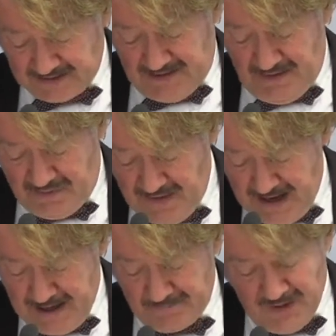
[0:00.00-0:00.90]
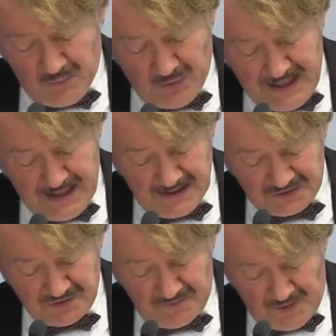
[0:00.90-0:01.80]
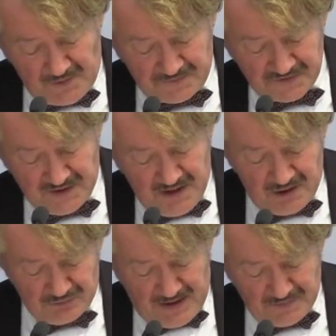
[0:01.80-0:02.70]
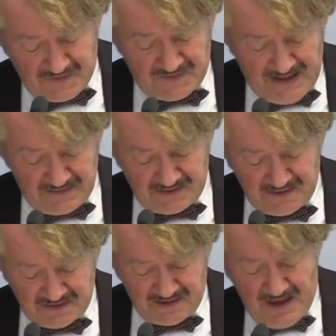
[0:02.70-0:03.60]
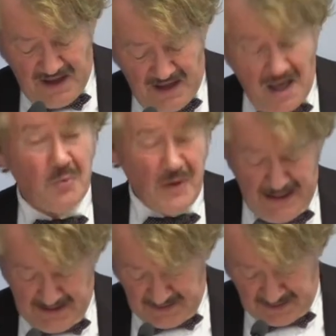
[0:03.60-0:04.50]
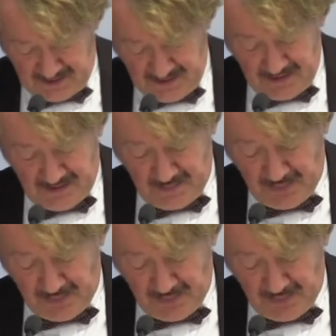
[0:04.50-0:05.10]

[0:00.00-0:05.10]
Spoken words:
exactly there where it revolves around senses awareness,